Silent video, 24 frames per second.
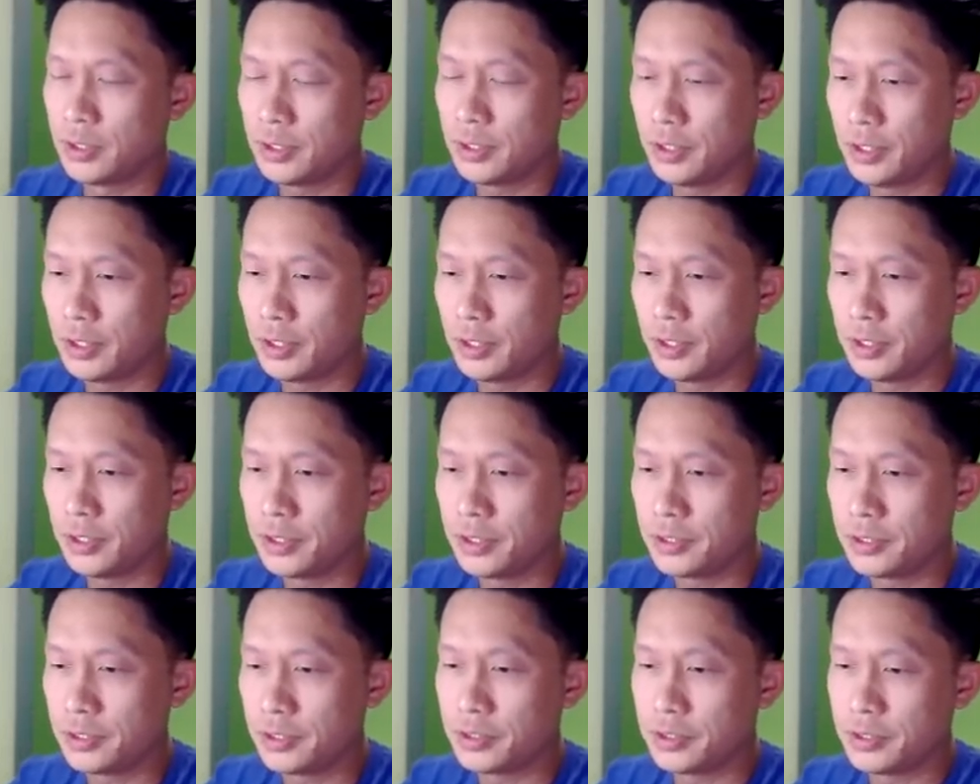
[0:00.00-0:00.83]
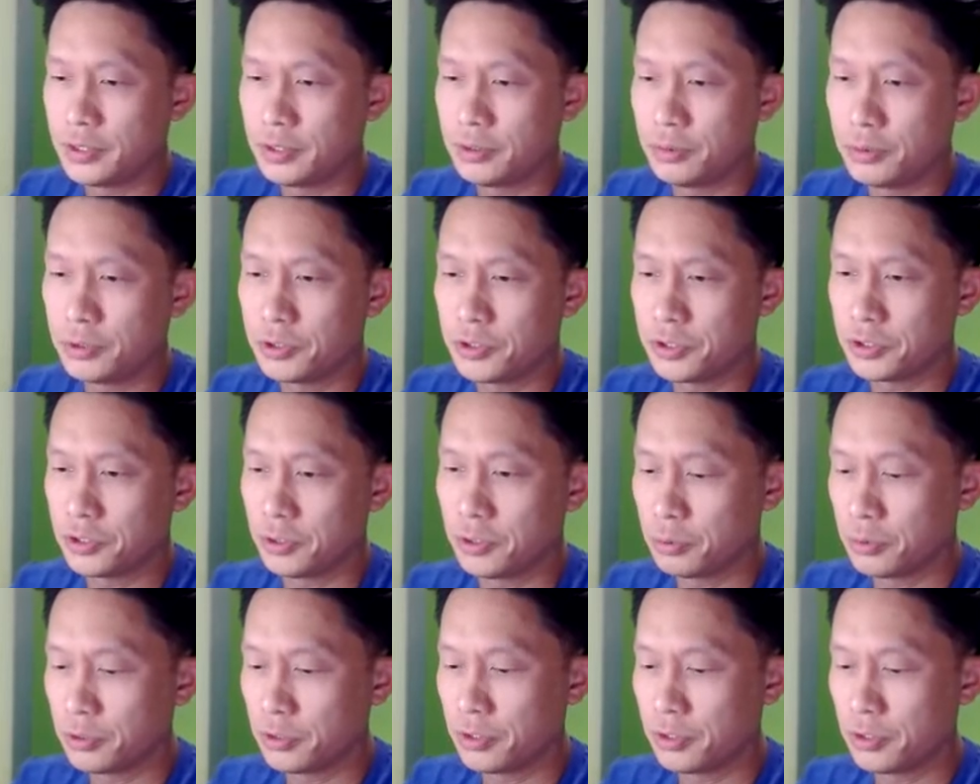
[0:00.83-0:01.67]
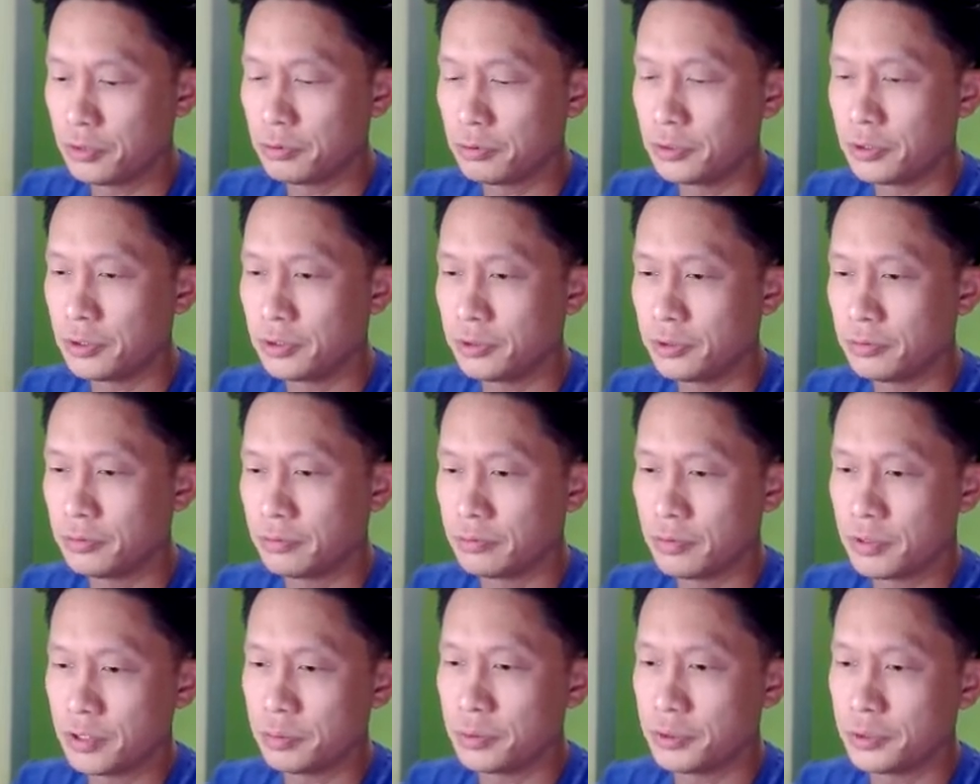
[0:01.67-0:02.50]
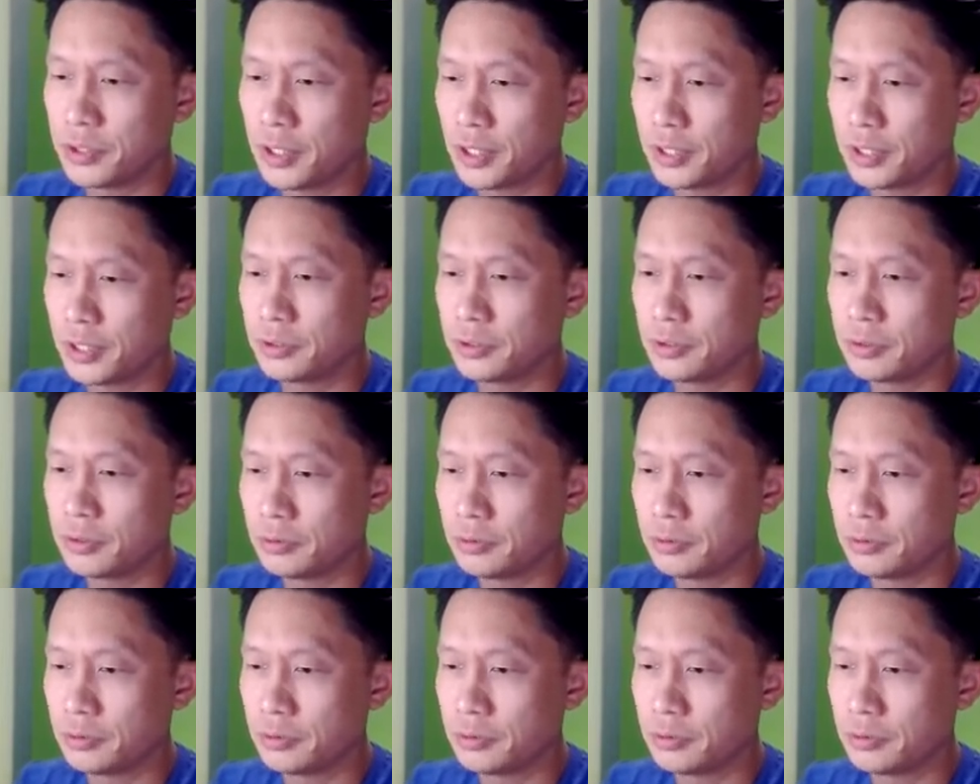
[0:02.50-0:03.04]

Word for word: And we're just going to put in a real simple title.